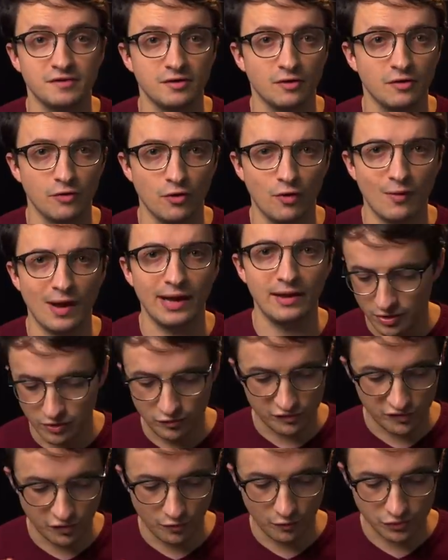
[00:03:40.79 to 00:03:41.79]
And although I
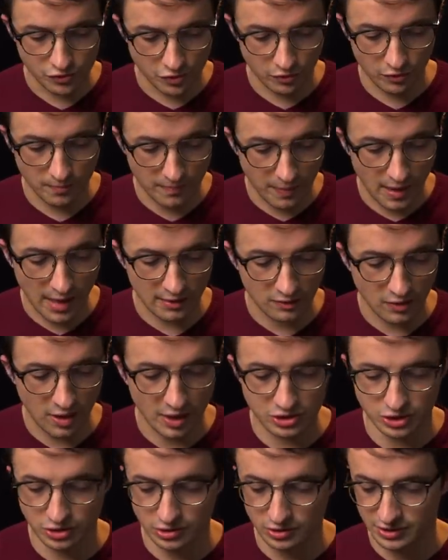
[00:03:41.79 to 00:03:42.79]
use the term
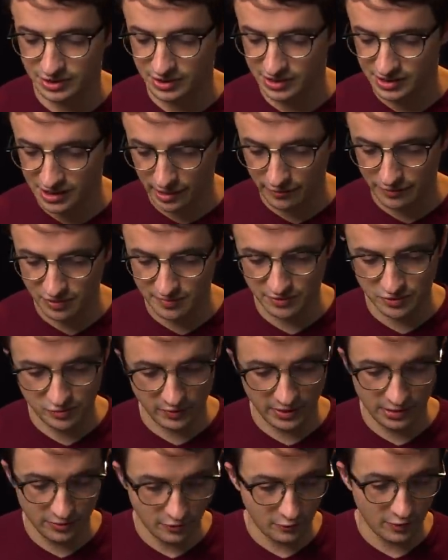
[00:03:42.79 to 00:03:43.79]
biological to distinguish
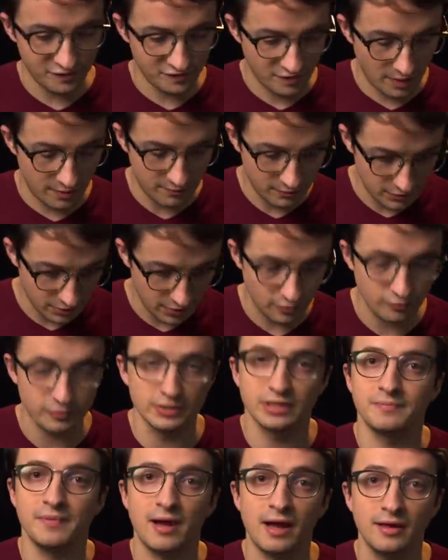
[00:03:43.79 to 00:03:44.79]
between the ones I'm
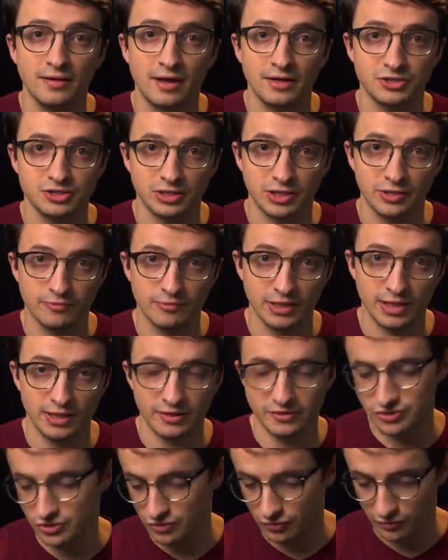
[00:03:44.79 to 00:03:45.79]
literally biologically
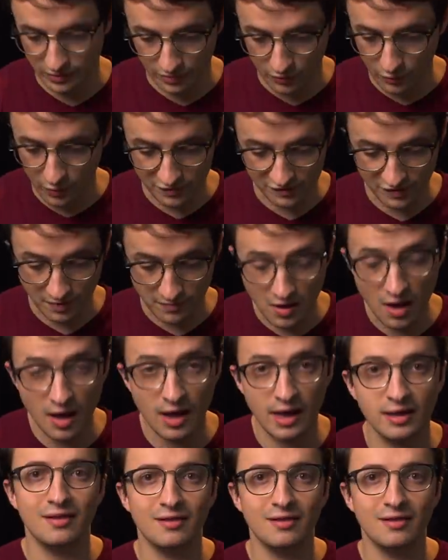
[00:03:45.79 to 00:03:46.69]
related to and the ones I'm not,